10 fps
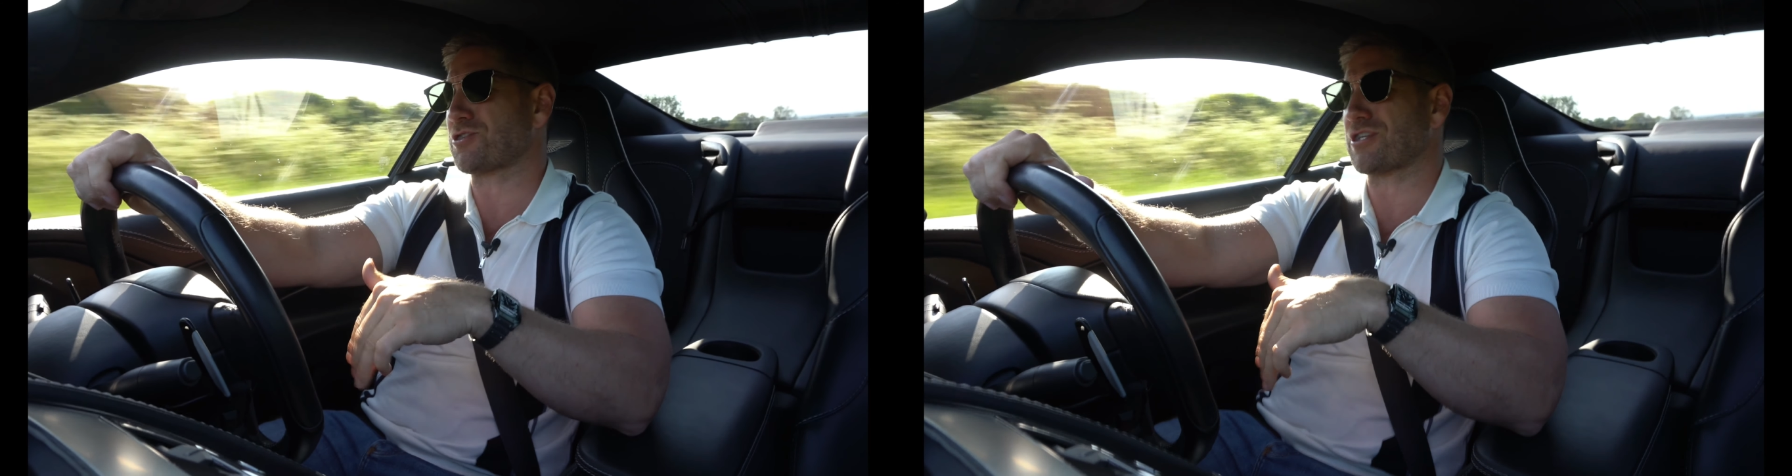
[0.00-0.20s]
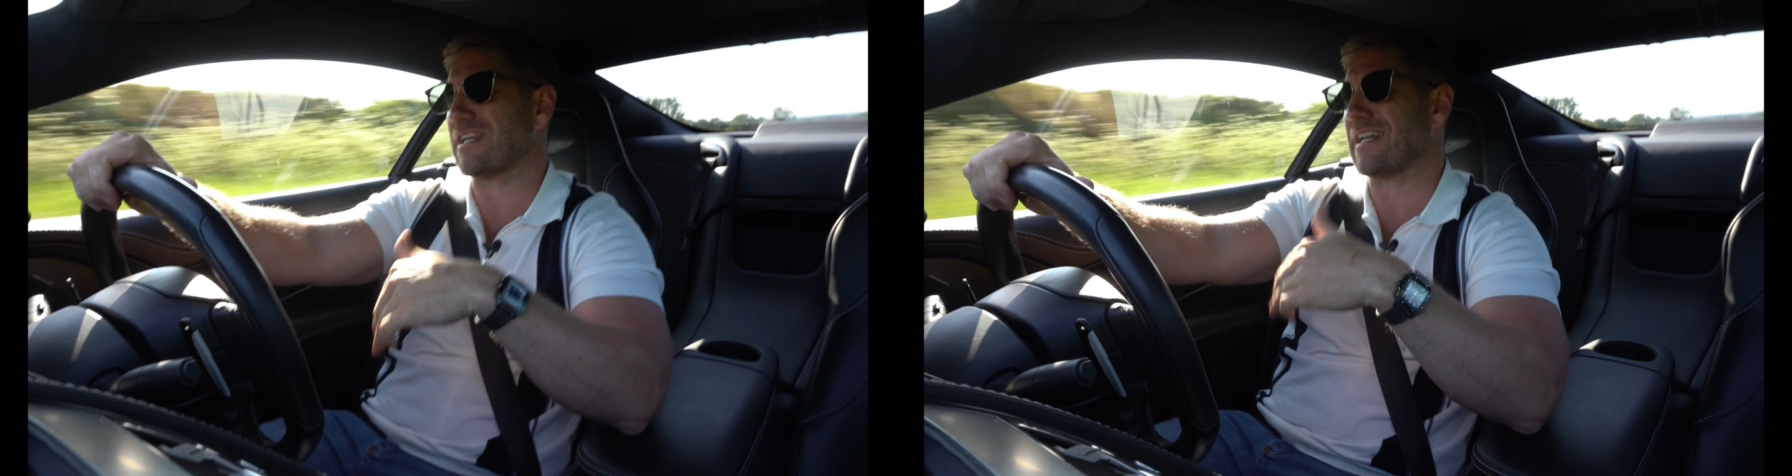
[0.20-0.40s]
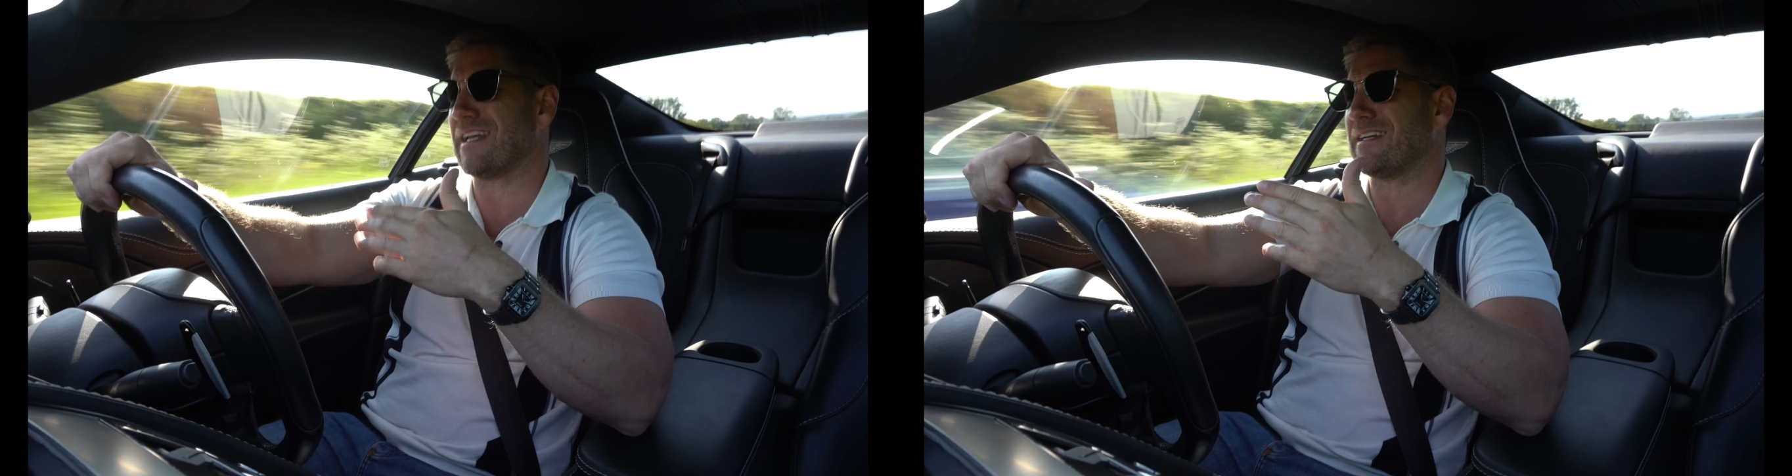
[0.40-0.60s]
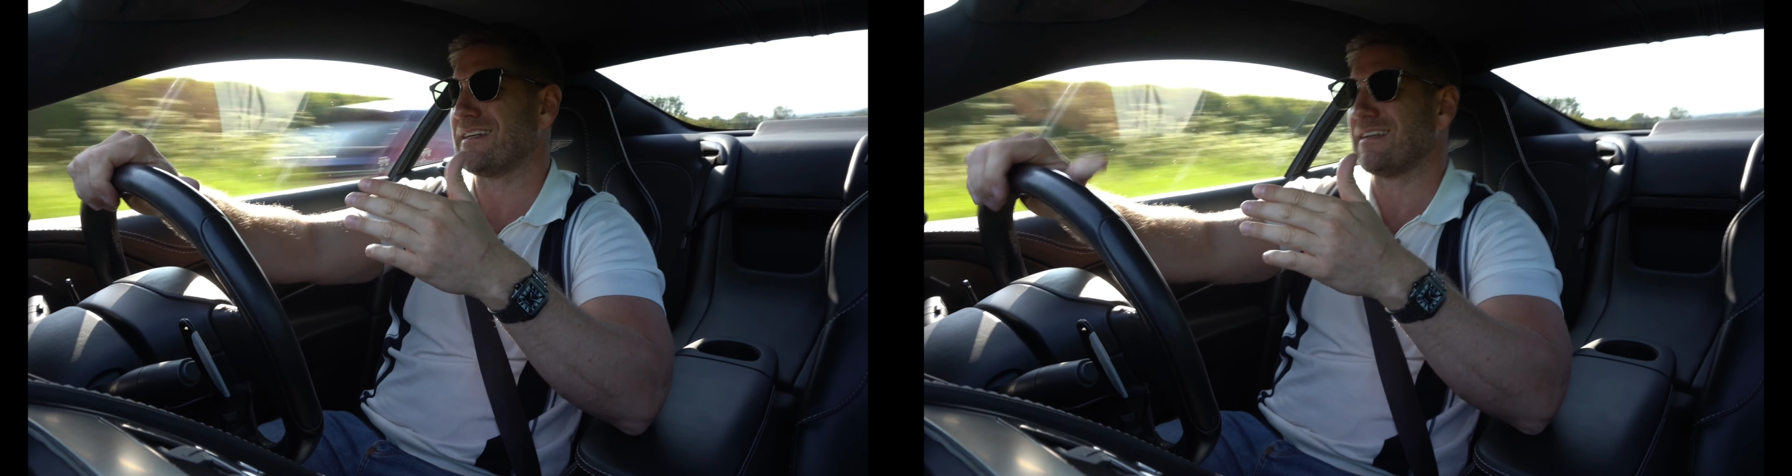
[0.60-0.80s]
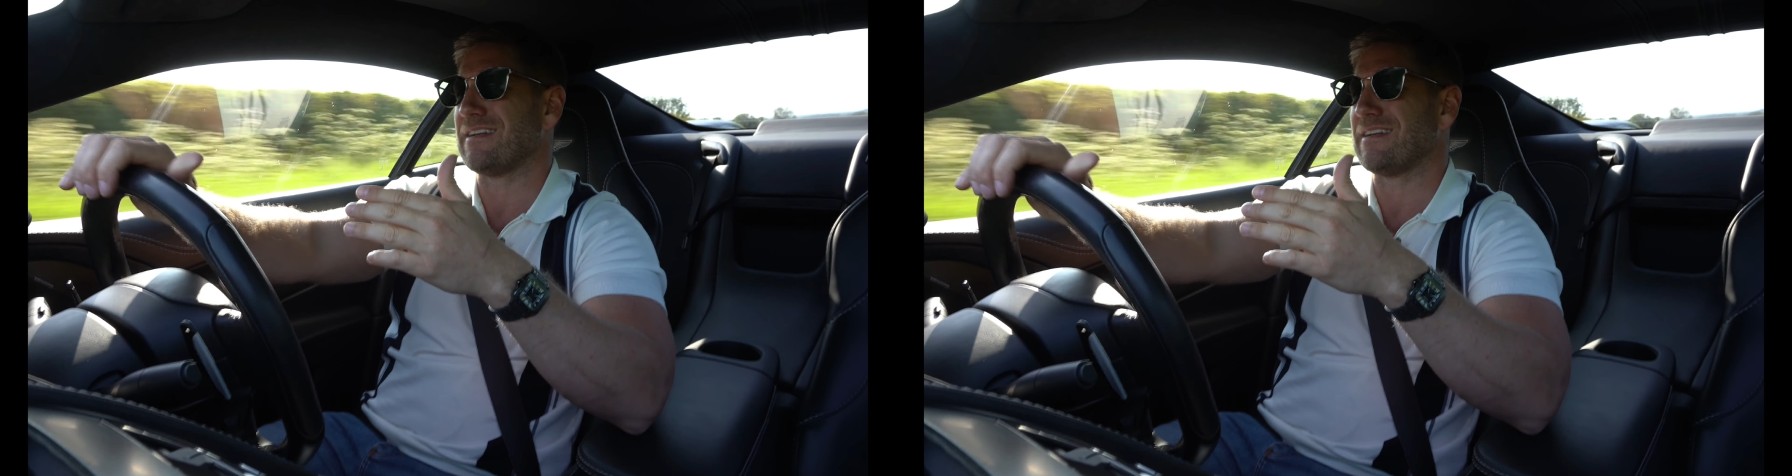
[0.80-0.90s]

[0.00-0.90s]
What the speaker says: chilling,